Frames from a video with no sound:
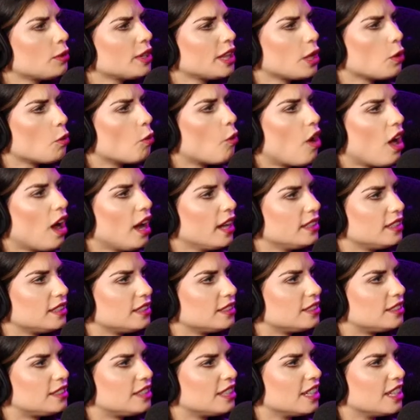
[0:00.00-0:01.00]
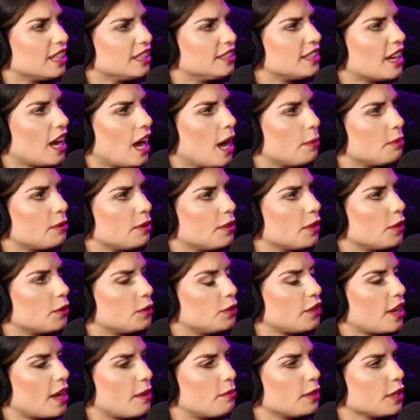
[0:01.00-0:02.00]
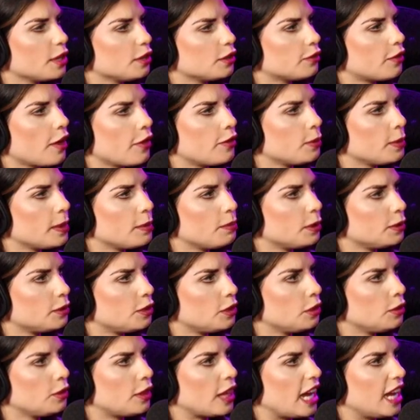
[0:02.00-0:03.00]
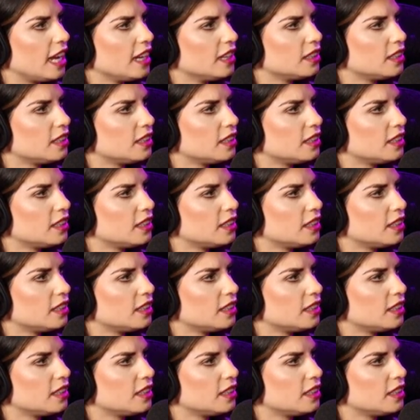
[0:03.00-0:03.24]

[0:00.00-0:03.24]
really want to adopt those embryos if other people do that.